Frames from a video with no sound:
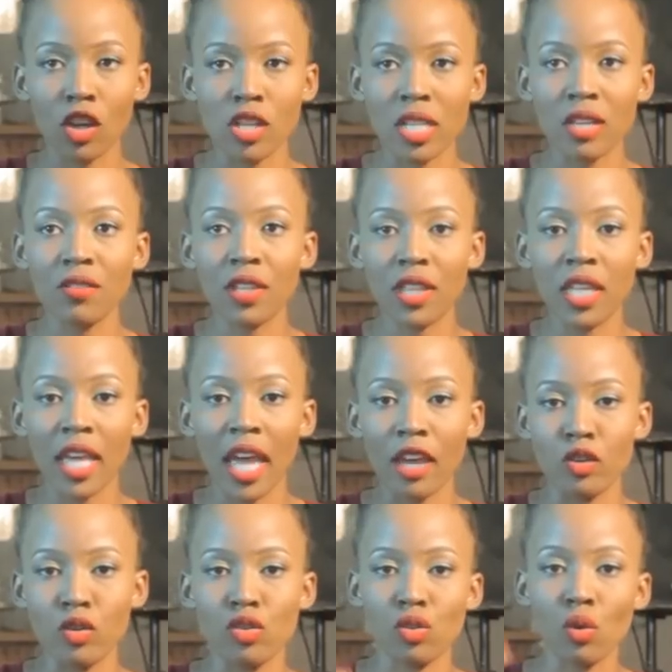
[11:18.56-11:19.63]
because everything
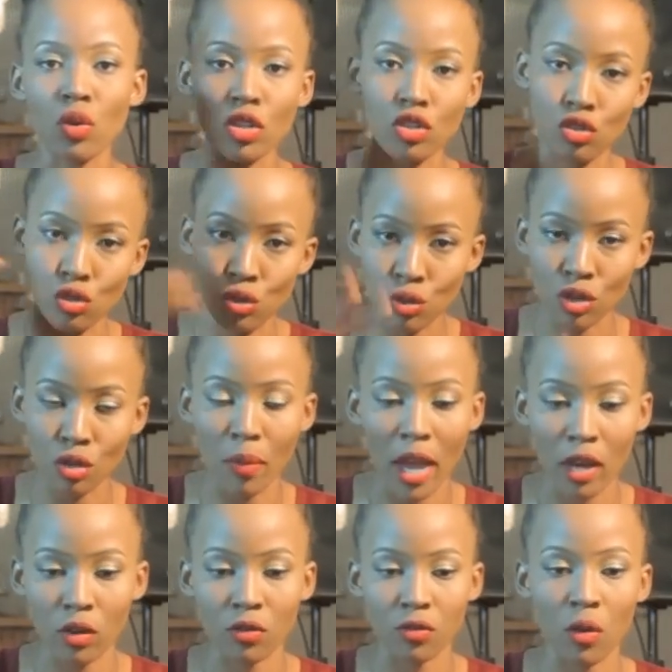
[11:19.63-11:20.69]
I do is always to the
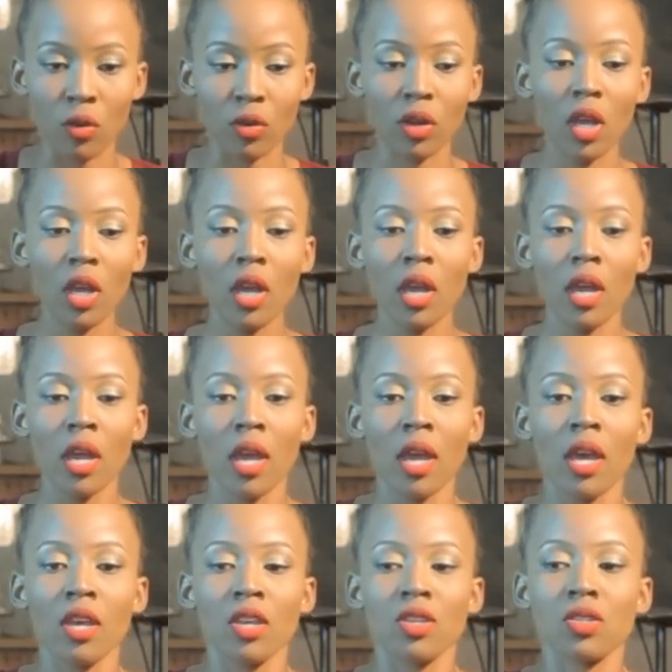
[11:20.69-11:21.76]
microphone.
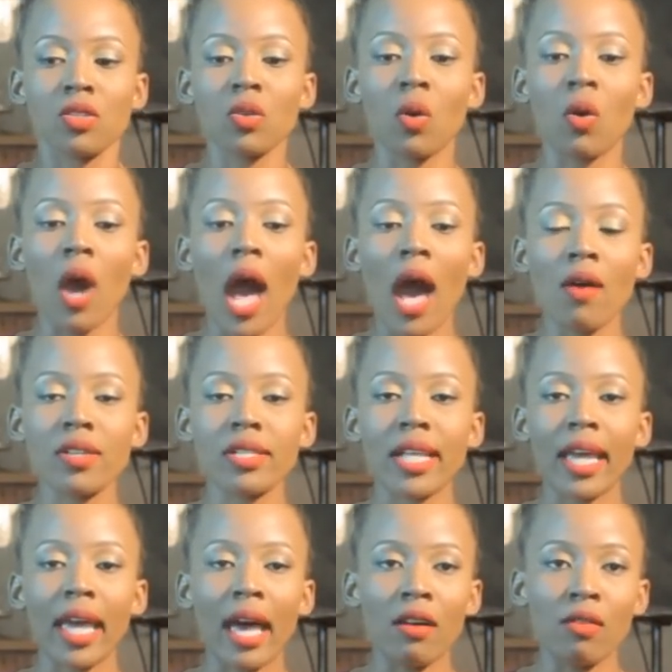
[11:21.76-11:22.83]
So I was
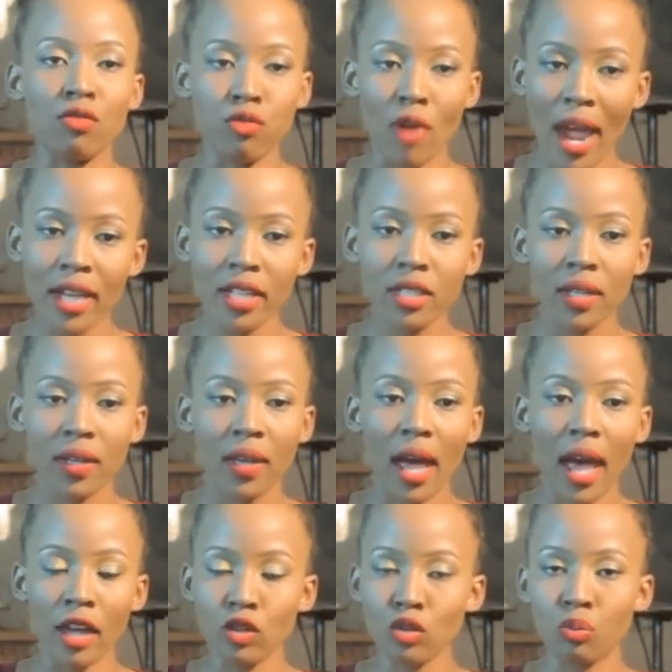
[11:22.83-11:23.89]
like, I write,
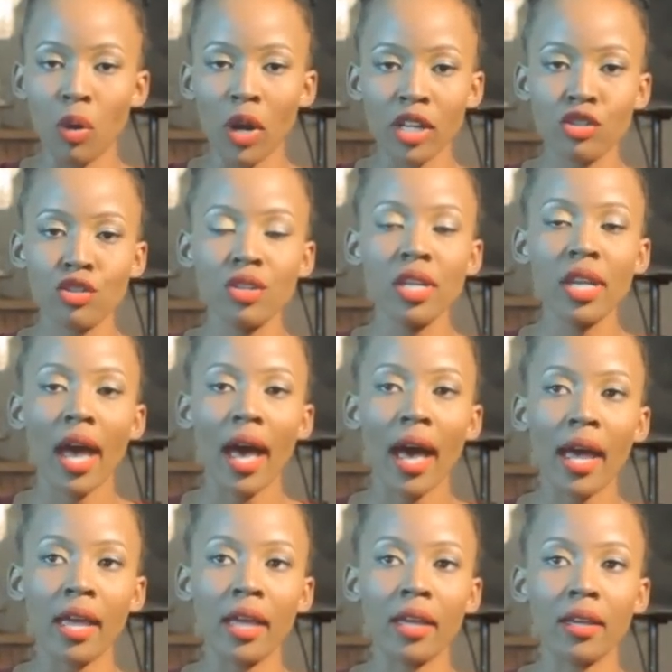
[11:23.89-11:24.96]
I do poetry,
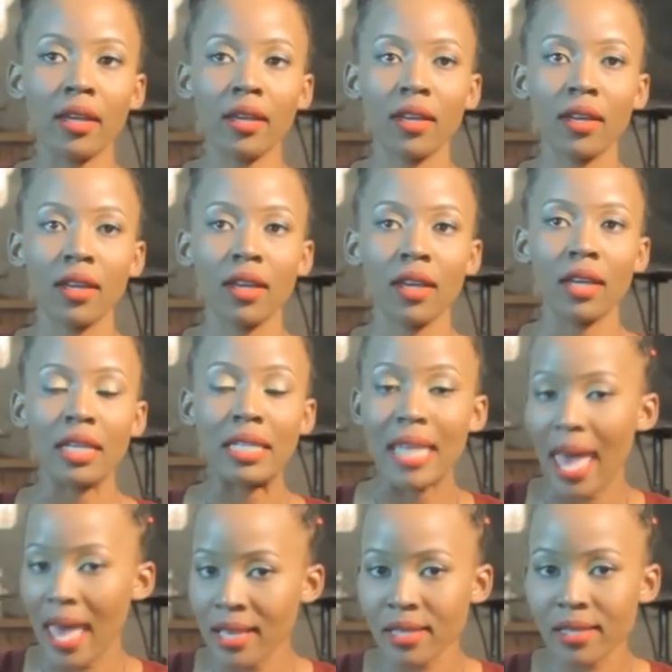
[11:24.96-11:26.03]
I
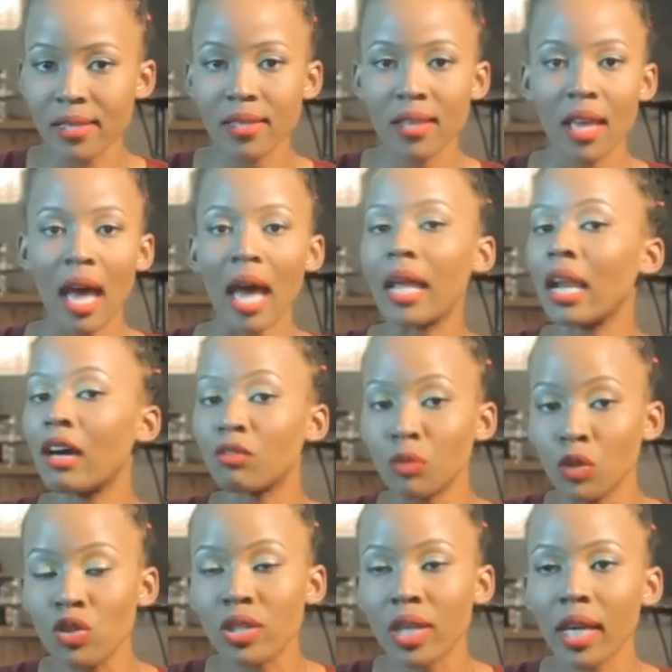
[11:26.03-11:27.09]
dance, I love
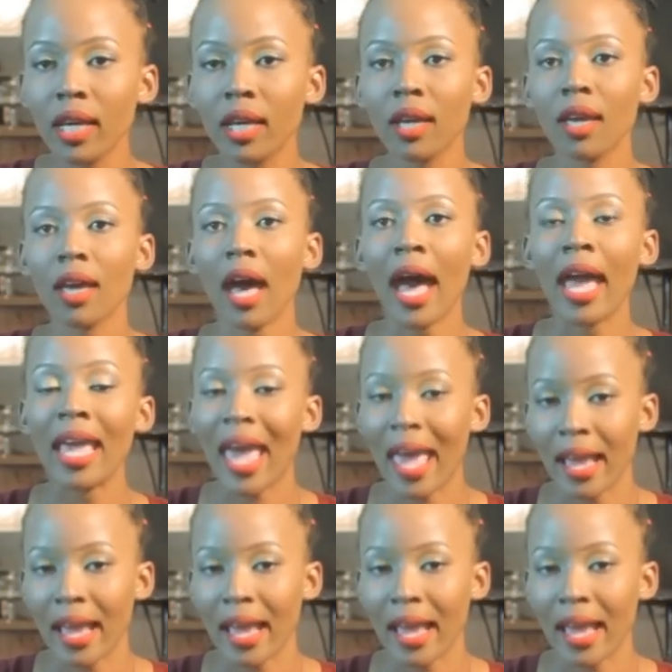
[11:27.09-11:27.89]
music, I